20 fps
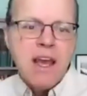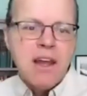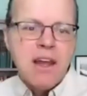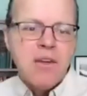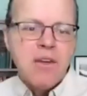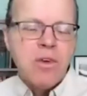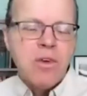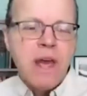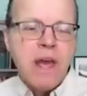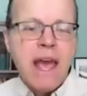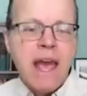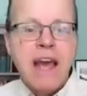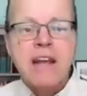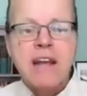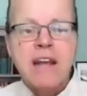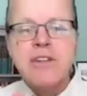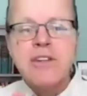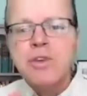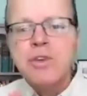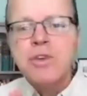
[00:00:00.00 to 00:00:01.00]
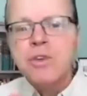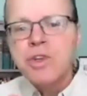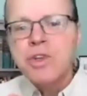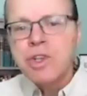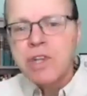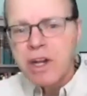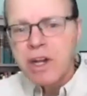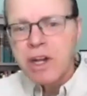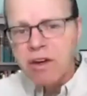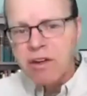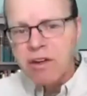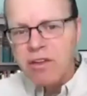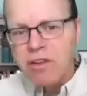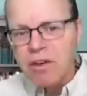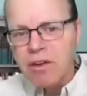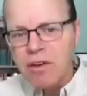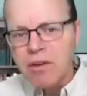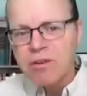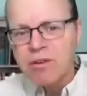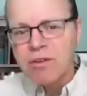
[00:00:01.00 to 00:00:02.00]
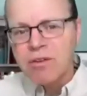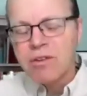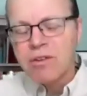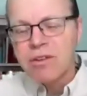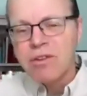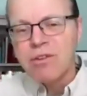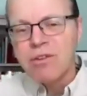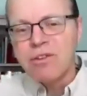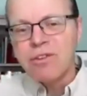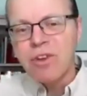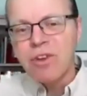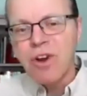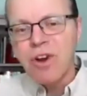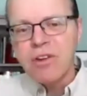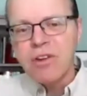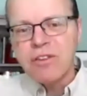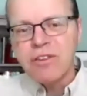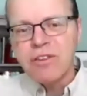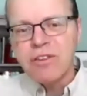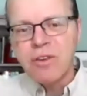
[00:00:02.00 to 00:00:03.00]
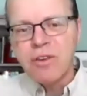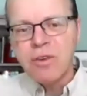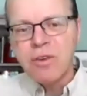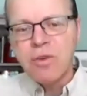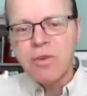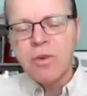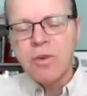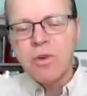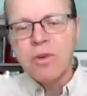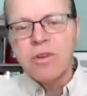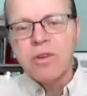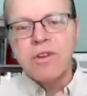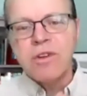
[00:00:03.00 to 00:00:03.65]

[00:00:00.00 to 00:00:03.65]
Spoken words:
And as you share those, you start to